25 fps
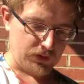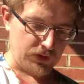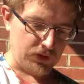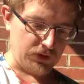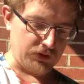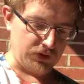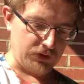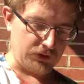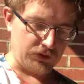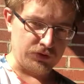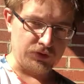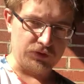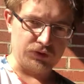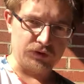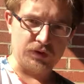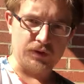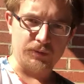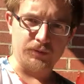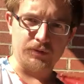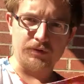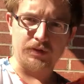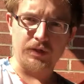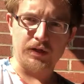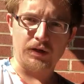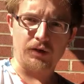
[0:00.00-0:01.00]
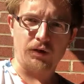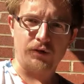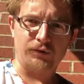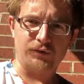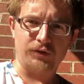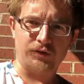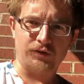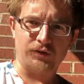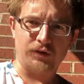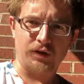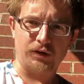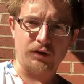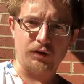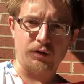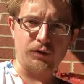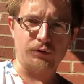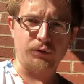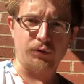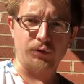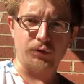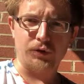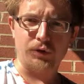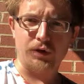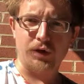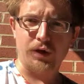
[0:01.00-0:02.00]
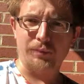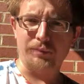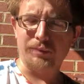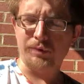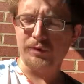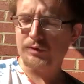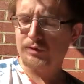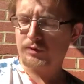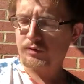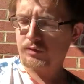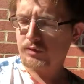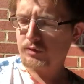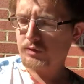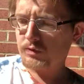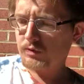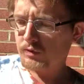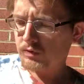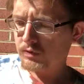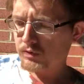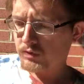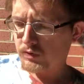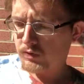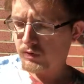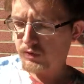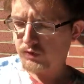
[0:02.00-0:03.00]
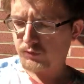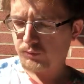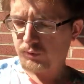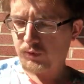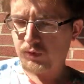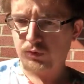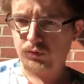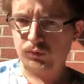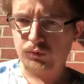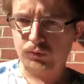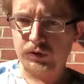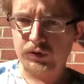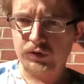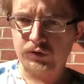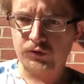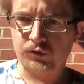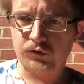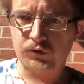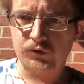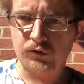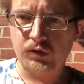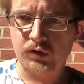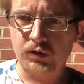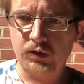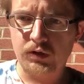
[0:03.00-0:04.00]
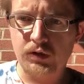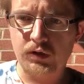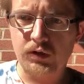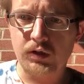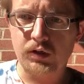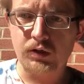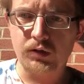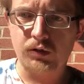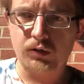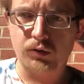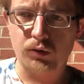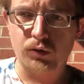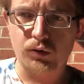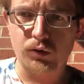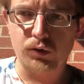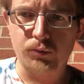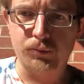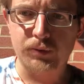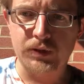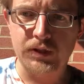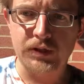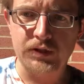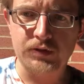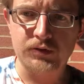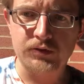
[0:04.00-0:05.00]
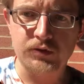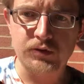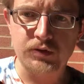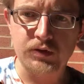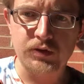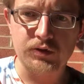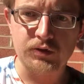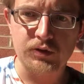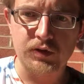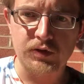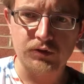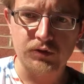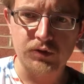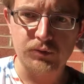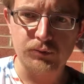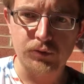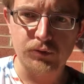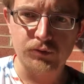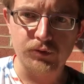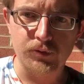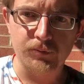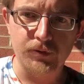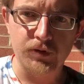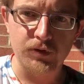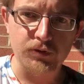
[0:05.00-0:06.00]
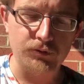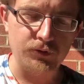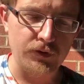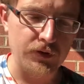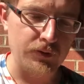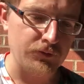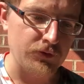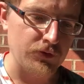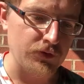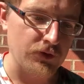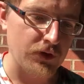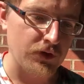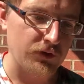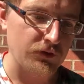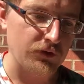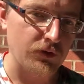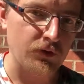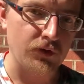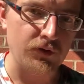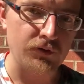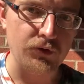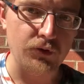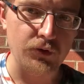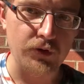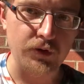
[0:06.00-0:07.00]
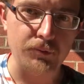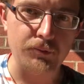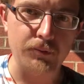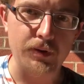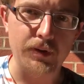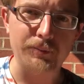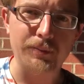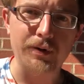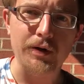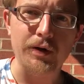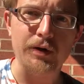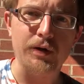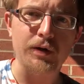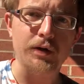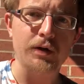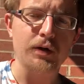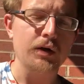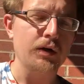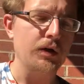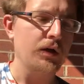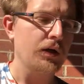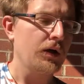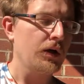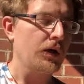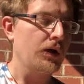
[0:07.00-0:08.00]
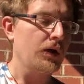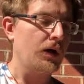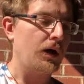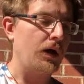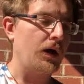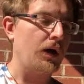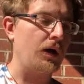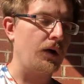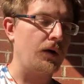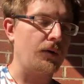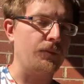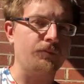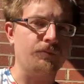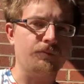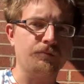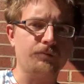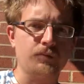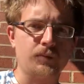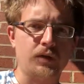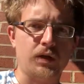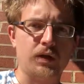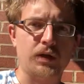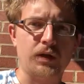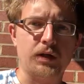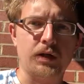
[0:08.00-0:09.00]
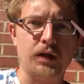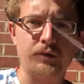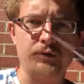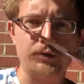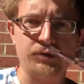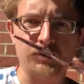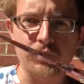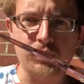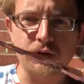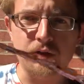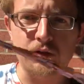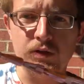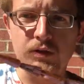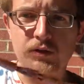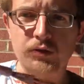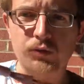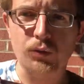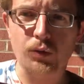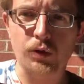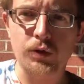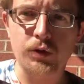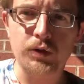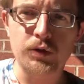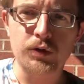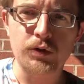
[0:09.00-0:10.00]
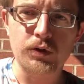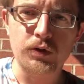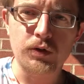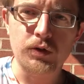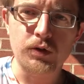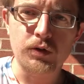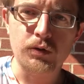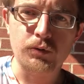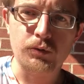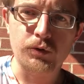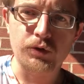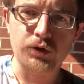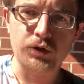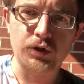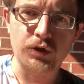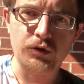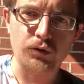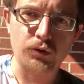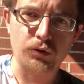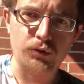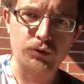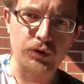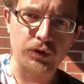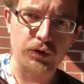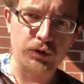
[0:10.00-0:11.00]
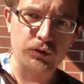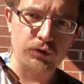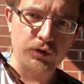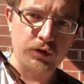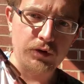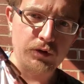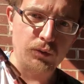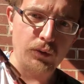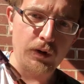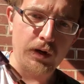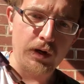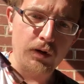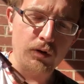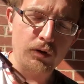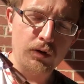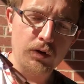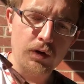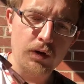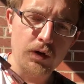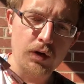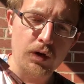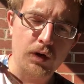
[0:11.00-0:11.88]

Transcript: I generally just keep the tail off to the side all folded up in this mode when he's a robot. Let's actually move him into frame so you guys don't have to look at my mug. And then obviously the sword, which he does hold really, really well.